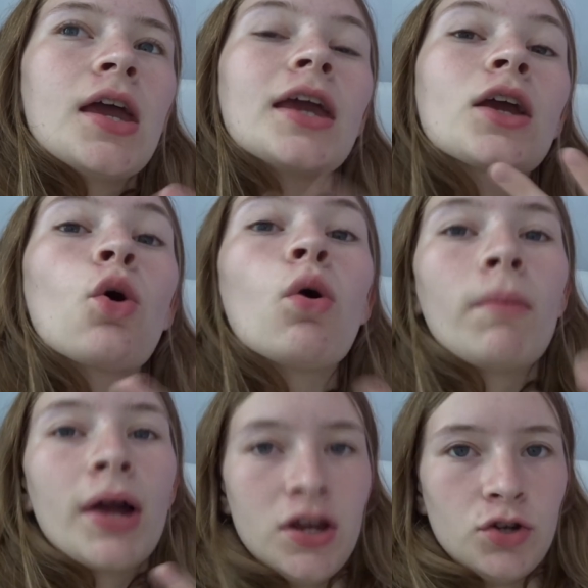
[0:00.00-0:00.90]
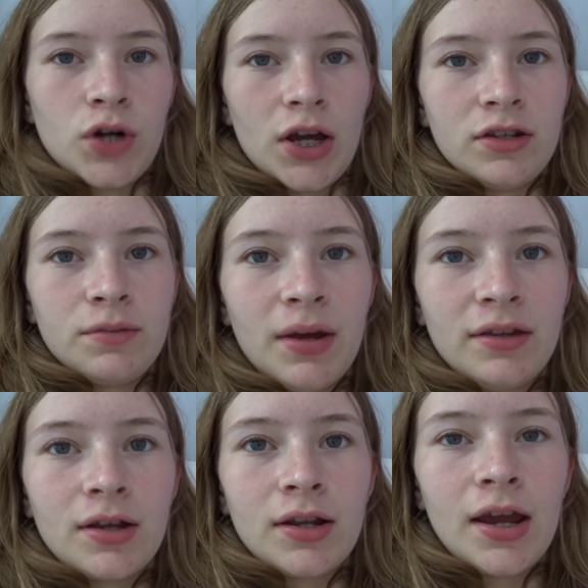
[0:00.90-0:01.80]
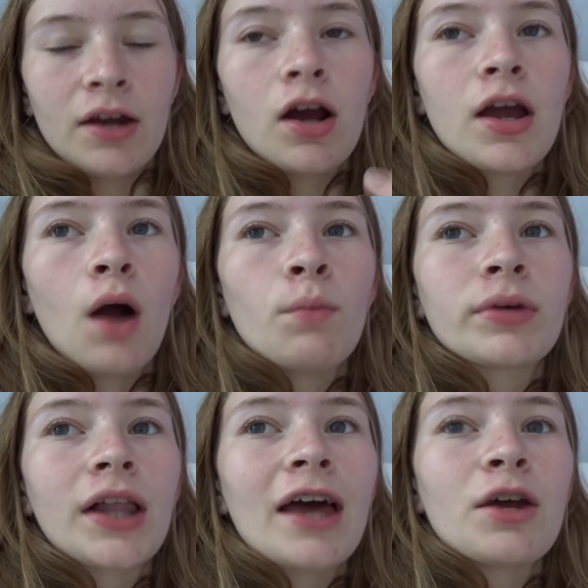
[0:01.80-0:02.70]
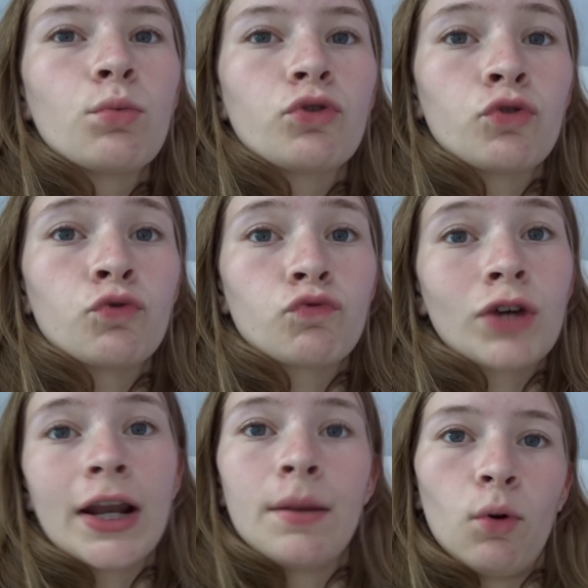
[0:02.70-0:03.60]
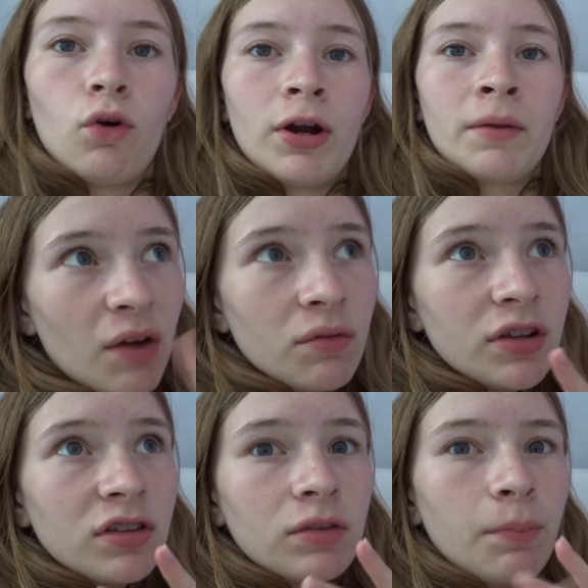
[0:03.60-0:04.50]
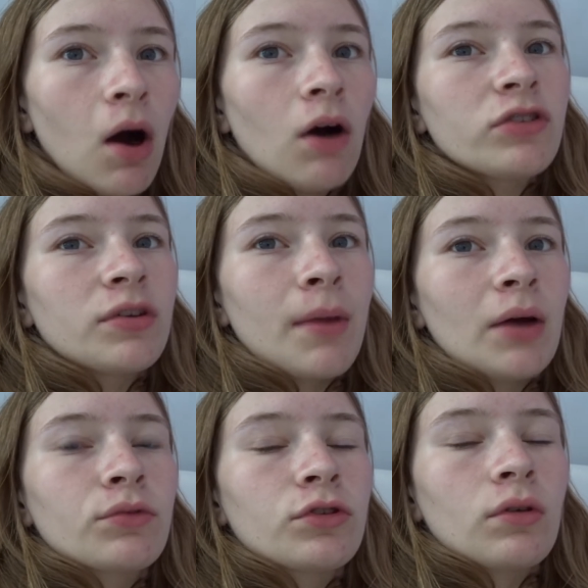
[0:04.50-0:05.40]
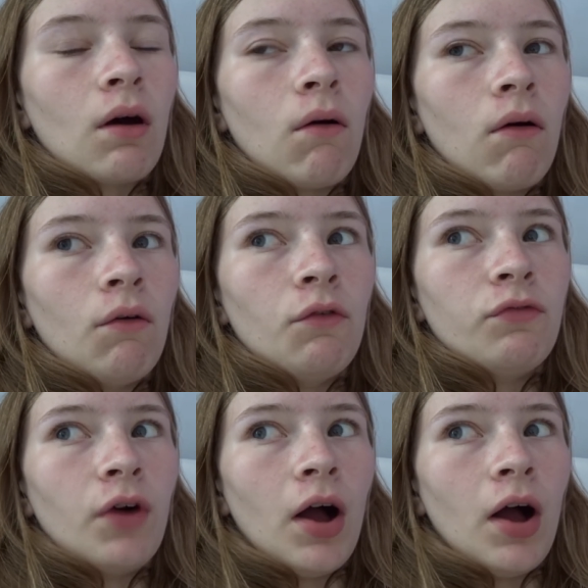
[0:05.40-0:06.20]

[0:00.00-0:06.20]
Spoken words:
it caught my interest, basically, and I'm glad it wasn't really boring. Very sparse amounts of